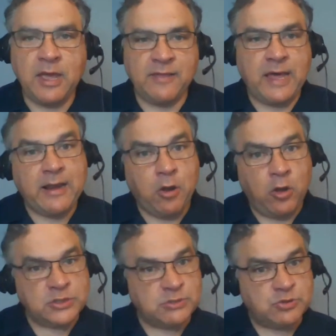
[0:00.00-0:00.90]
And that
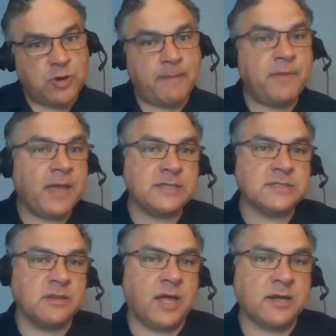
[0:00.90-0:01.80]
also dropped
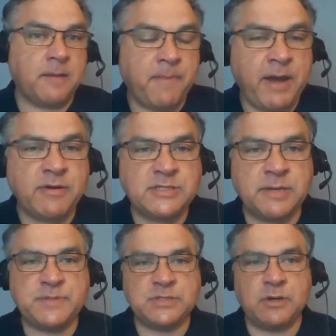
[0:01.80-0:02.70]
as the Locked On Pirates
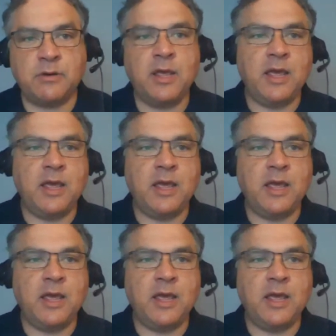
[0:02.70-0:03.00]
episode.